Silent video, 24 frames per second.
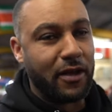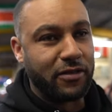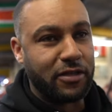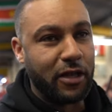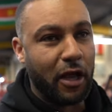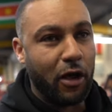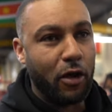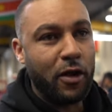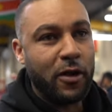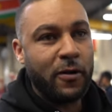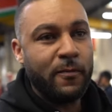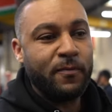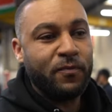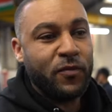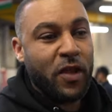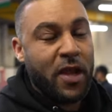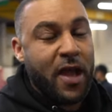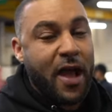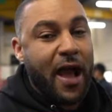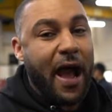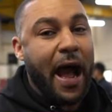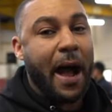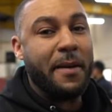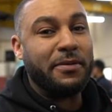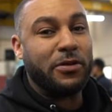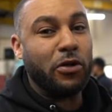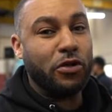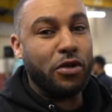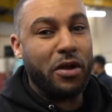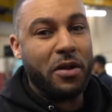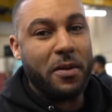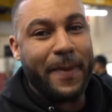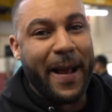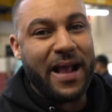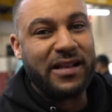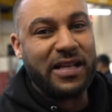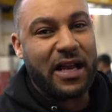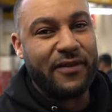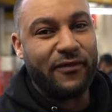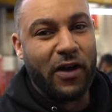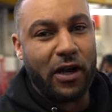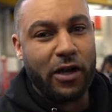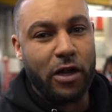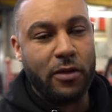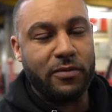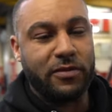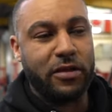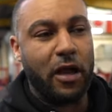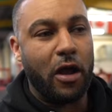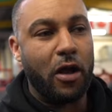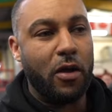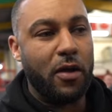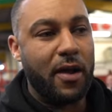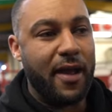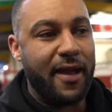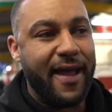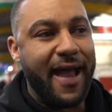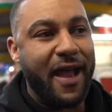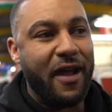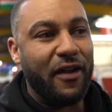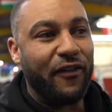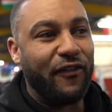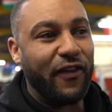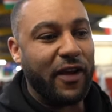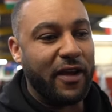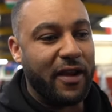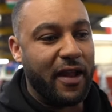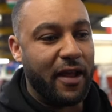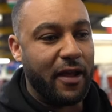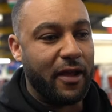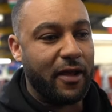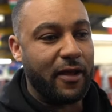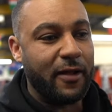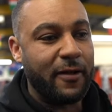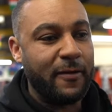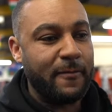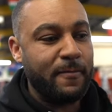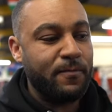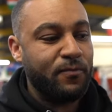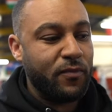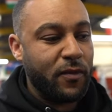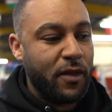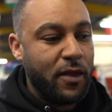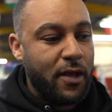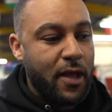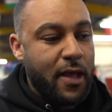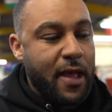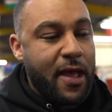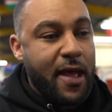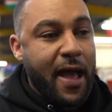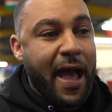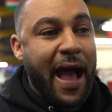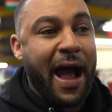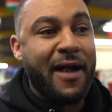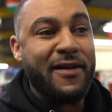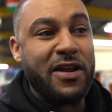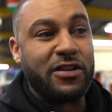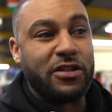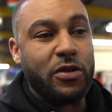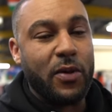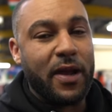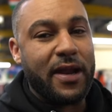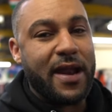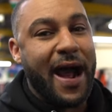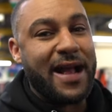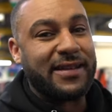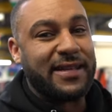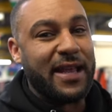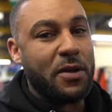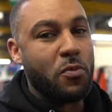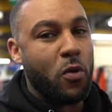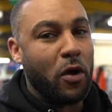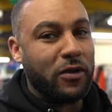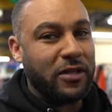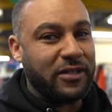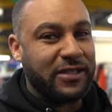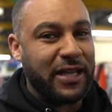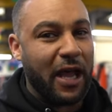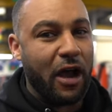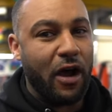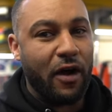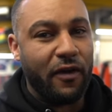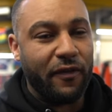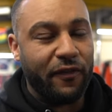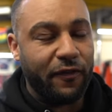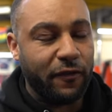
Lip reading: so I'm still doing baseline volume, so everything that Harry's doing, I take one set off.